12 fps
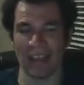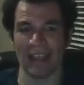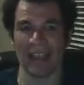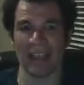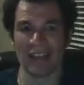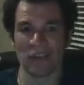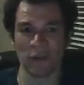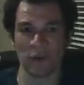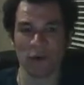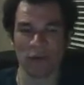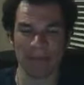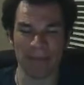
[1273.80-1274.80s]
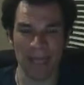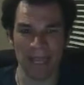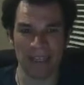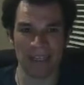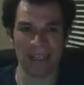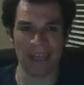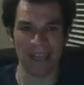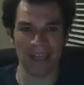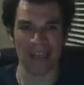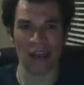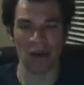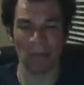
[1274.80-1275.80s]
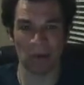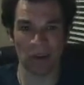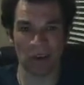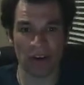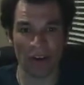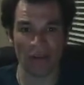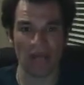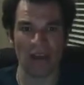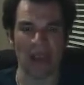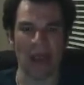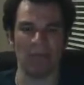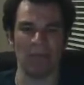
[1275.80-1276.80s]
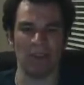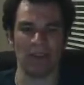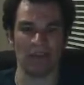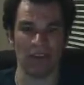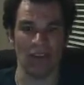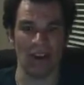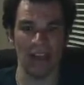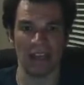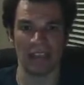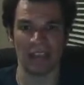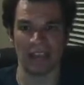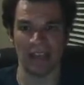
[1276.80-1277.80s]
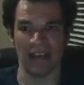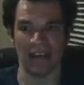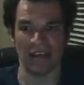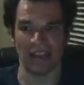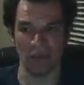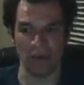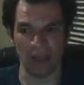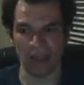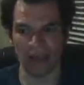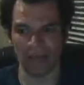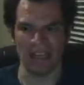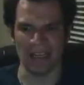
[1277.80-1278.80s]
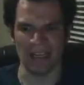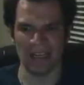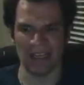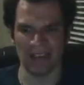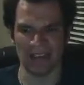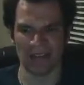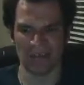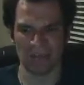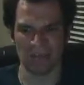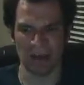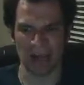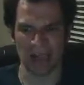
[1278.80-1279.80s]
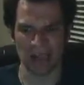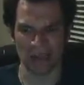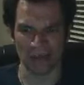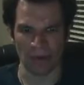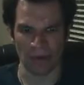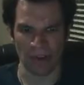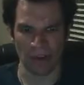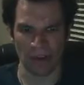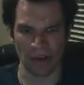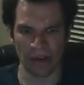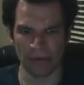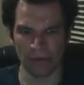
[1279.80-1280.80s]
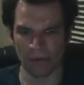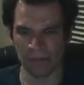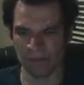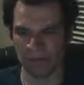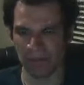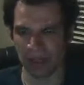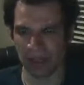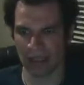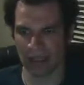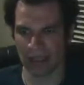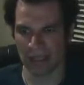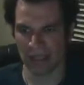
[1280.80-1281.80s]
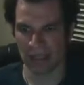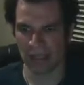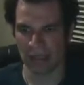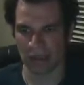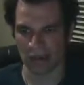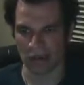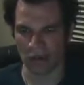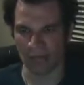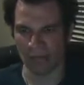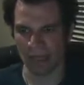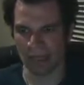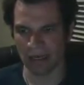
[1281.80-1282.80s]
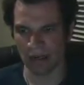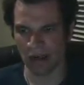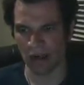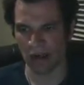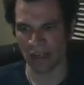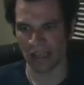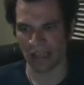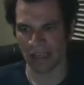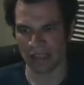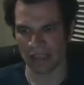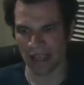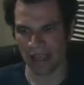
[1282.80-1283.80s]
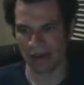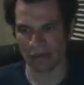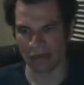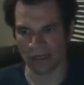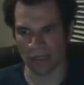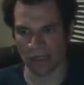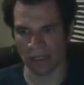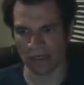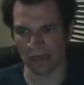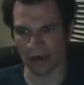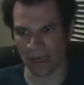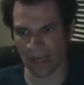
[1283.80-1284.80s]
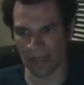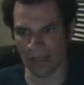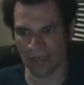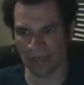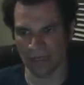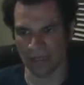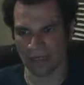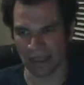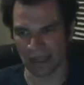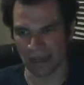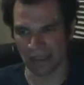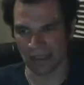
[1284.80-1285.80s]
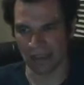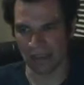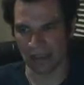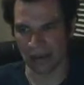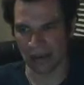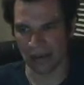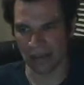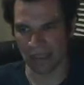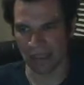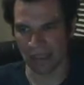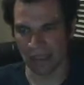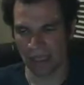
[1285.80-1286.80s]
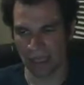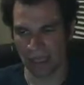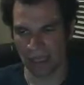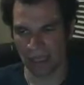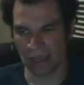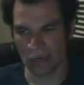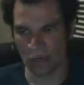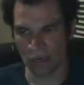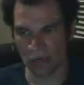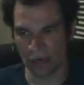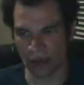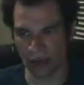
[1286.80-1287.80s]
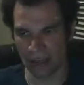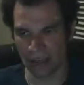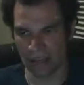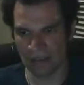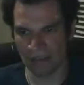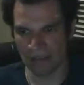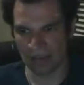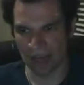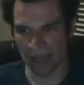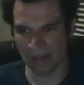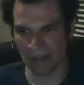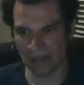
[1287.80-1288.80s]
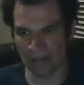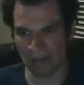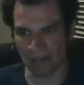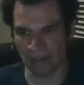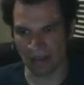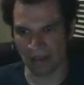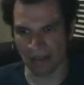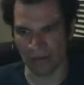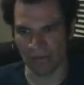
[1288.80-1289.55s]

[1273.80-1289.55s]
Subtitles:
That would mean the number of apples collected along the way. In this path over here, that would mean going down and then right, that is here, it would collect 5, so